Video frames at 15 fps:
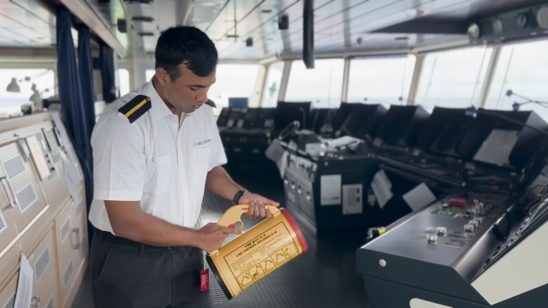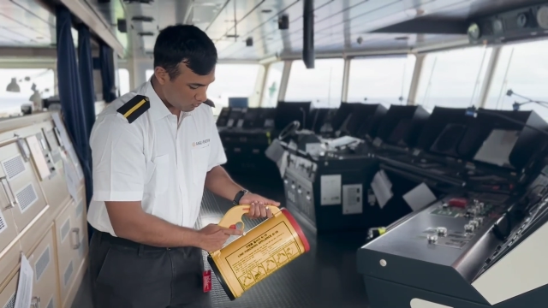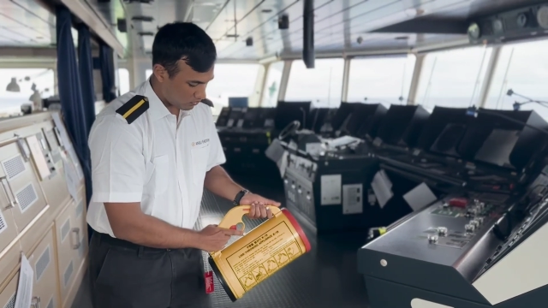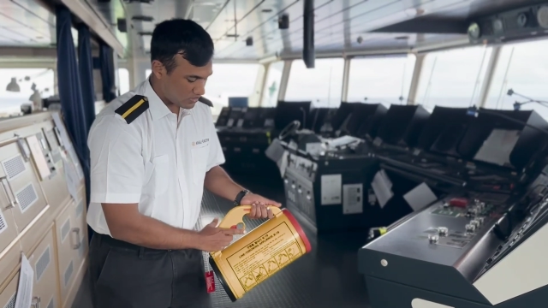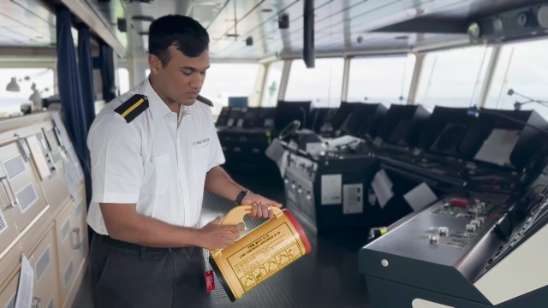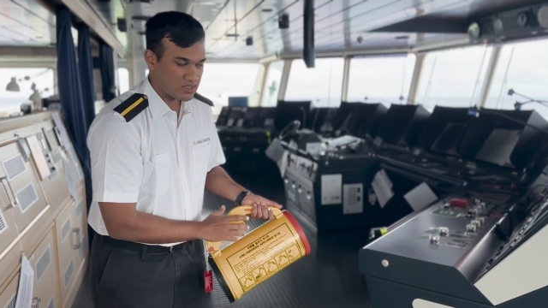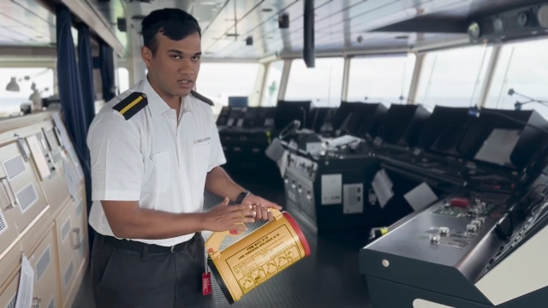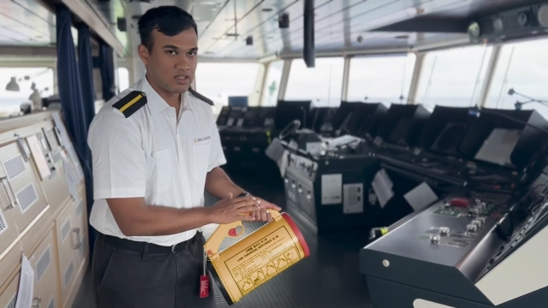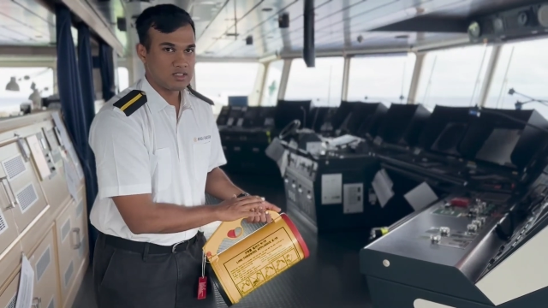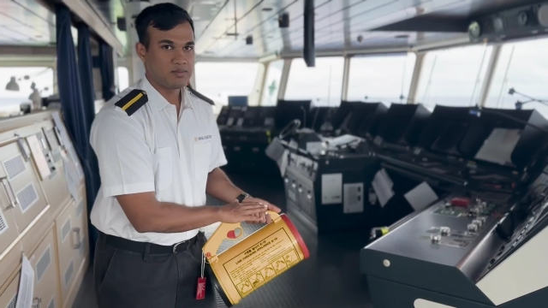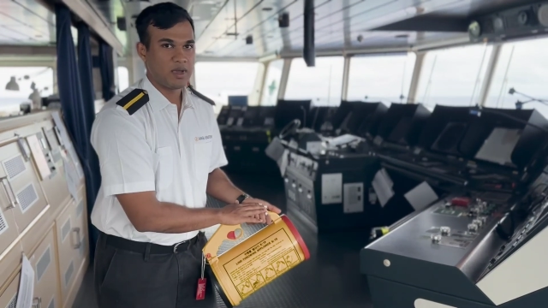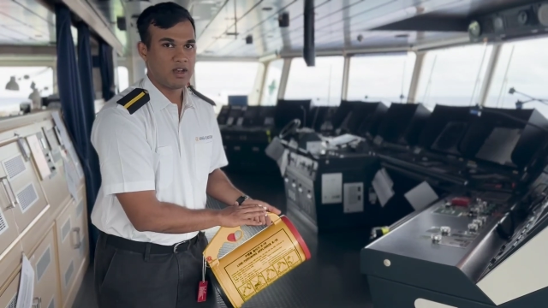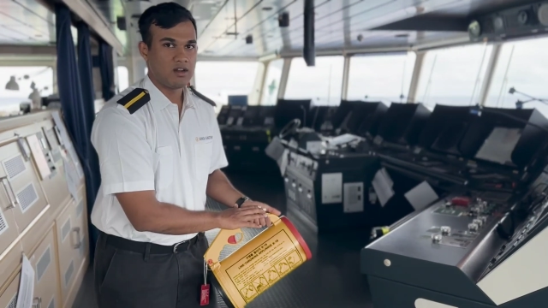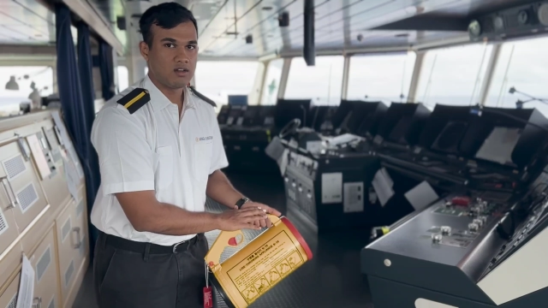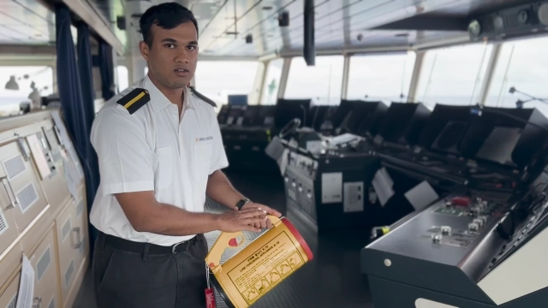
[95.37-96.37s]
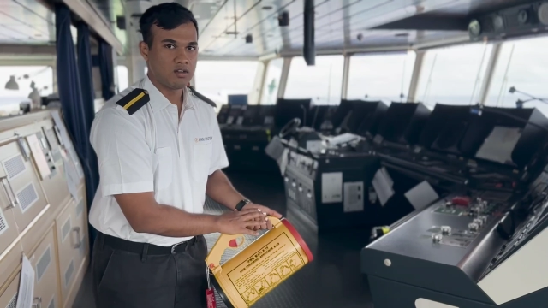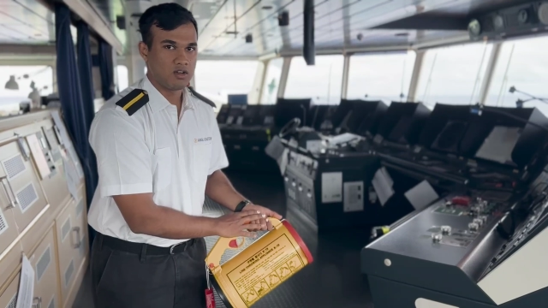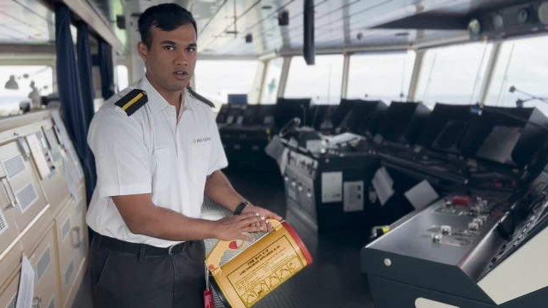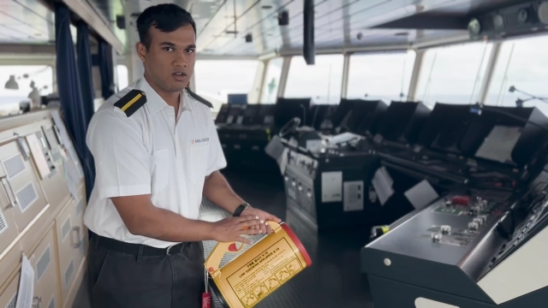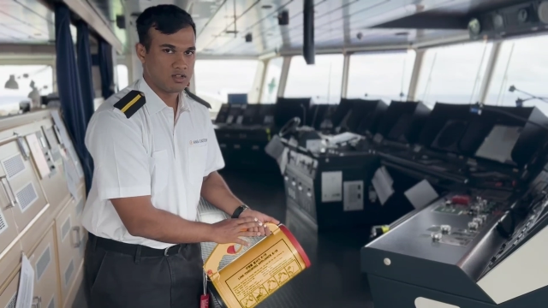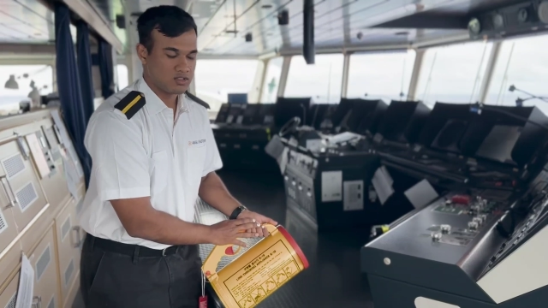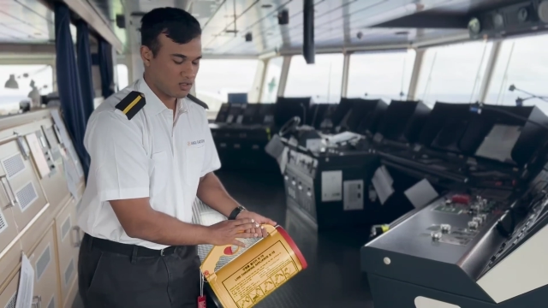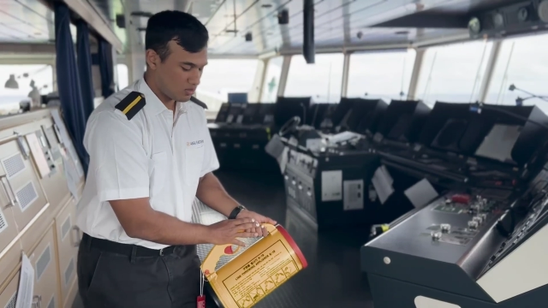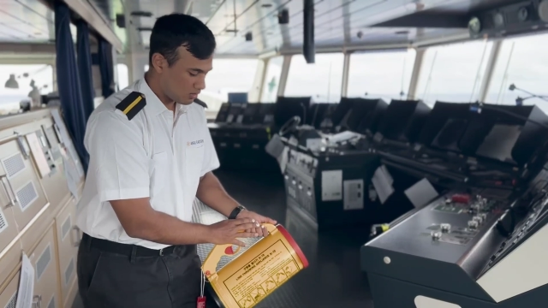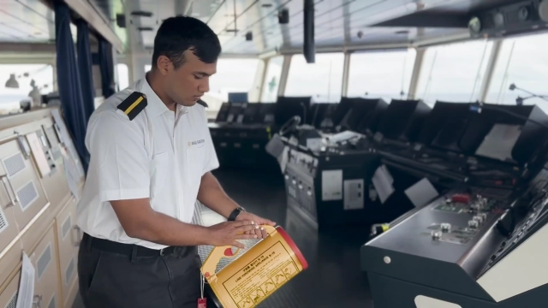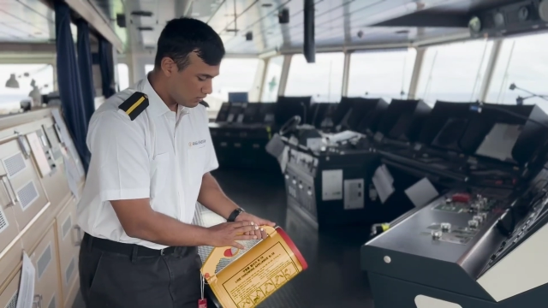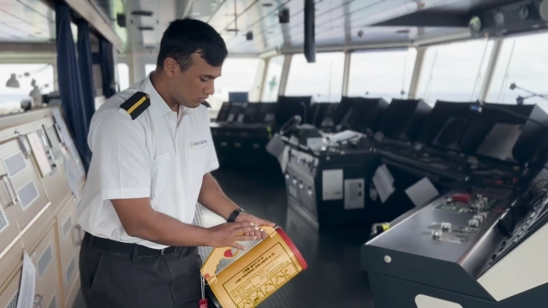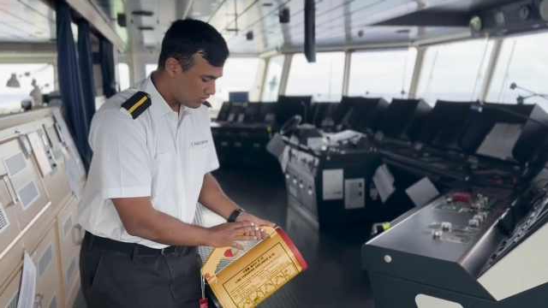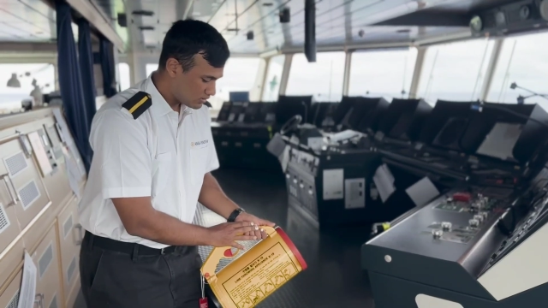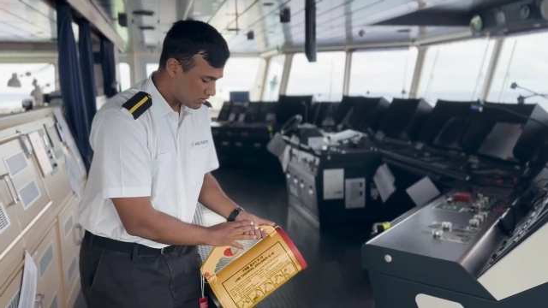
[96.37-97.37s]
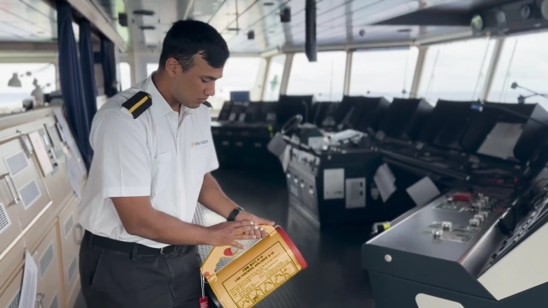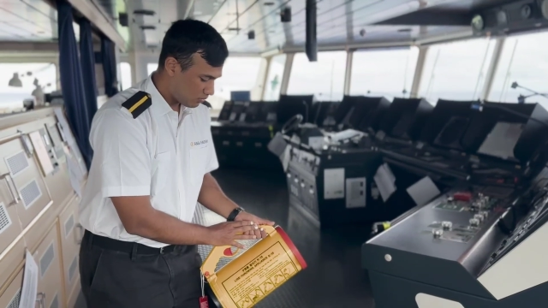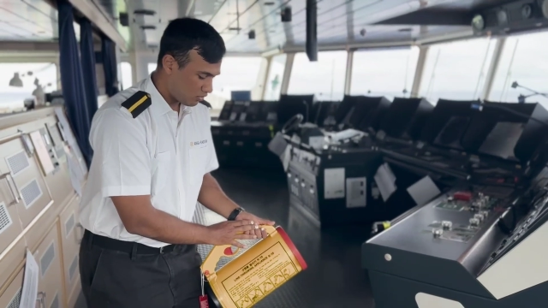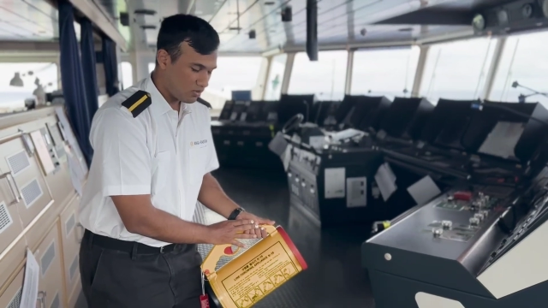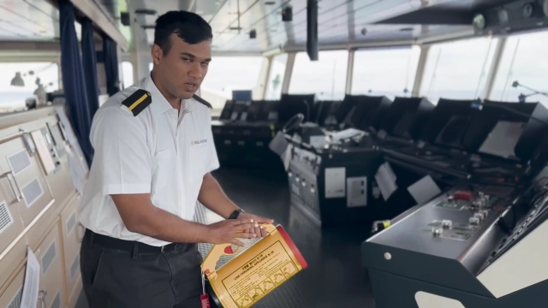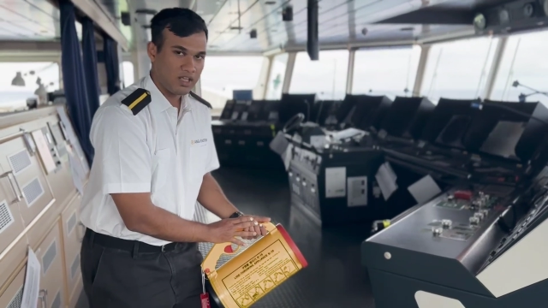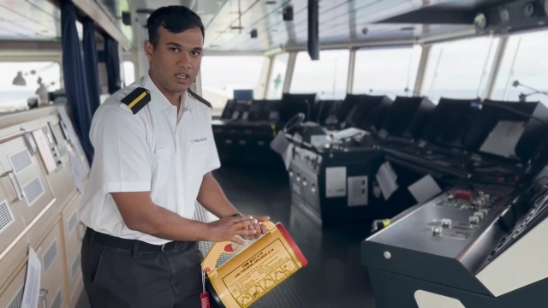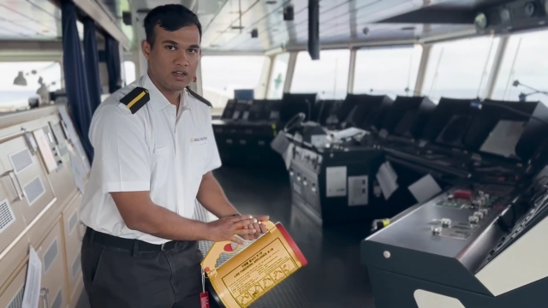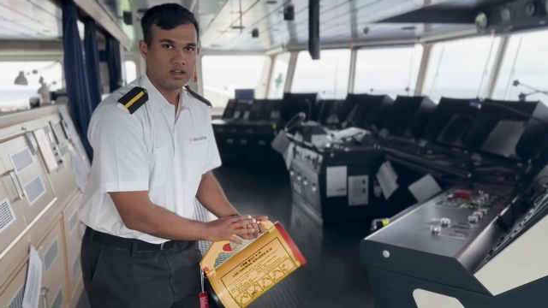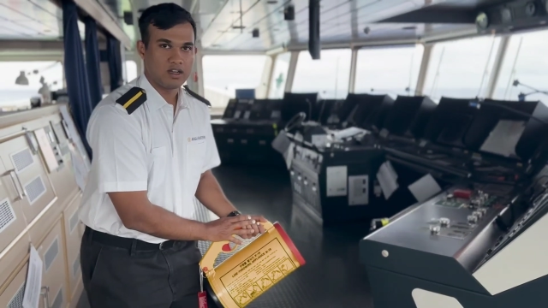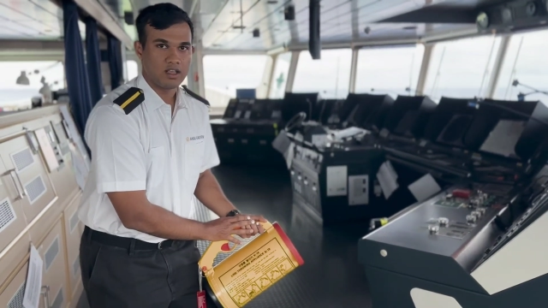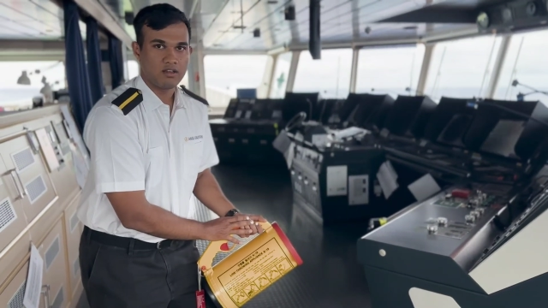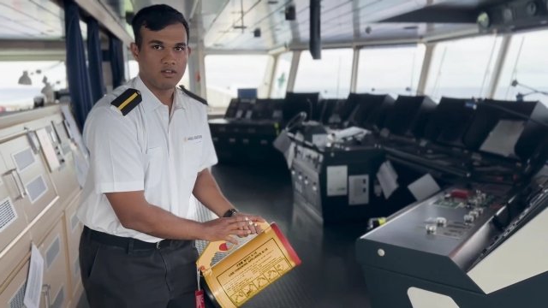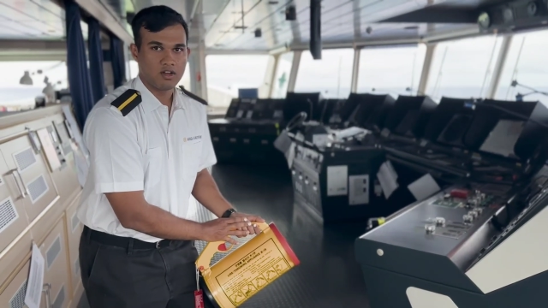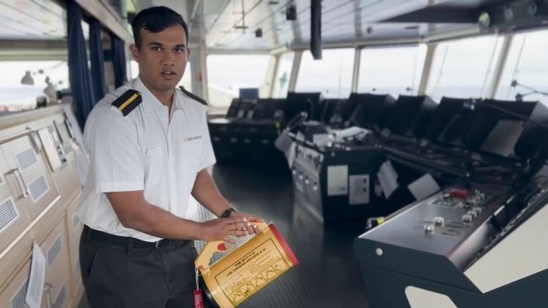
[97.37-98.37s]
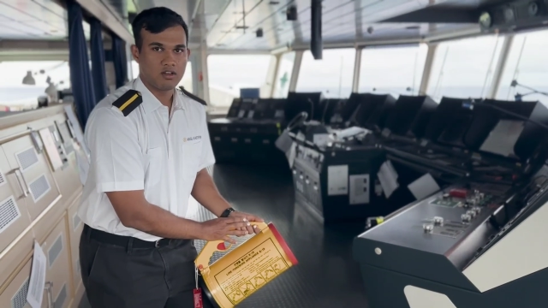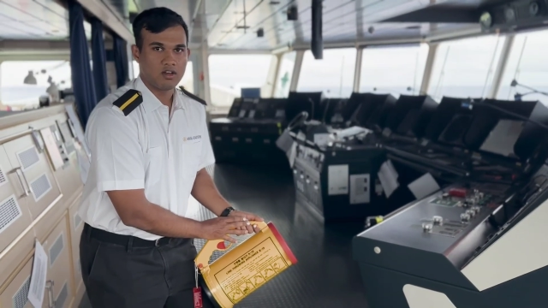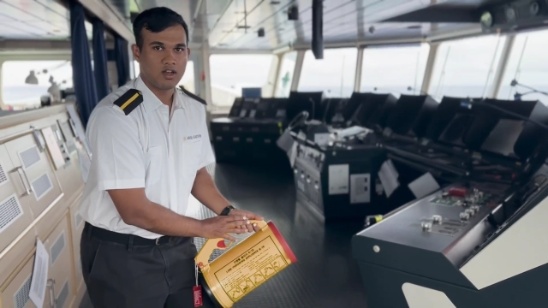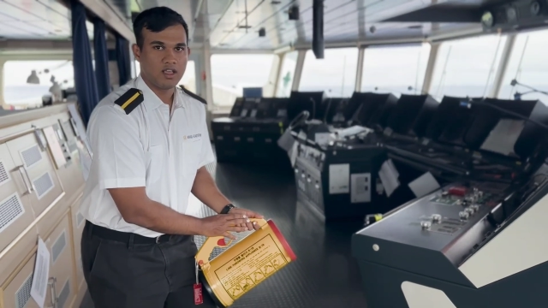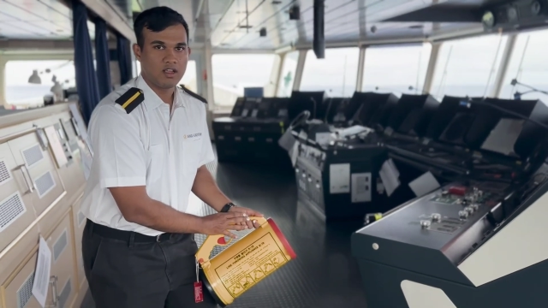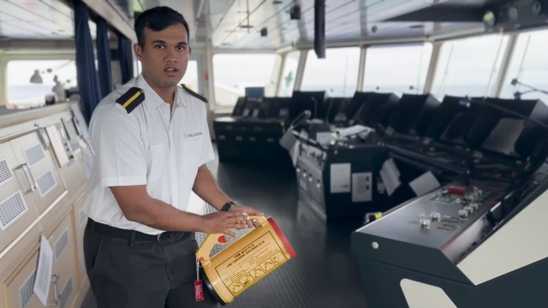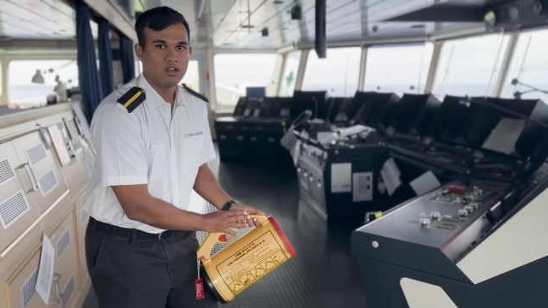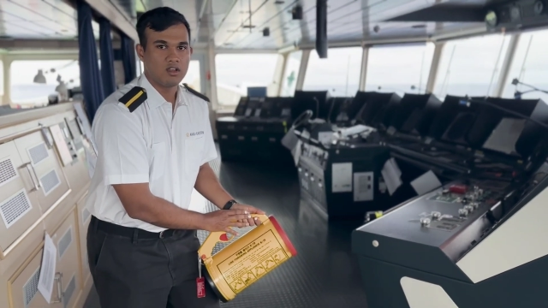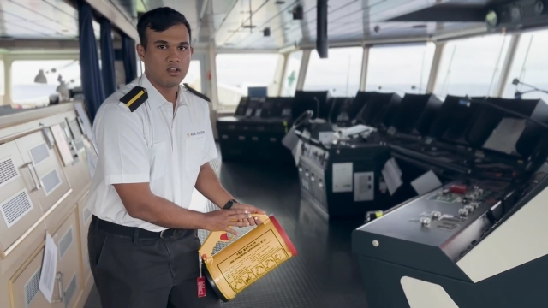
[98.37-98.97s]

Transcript: Once it is parallel to the horizontal, you will support the LTA with your leg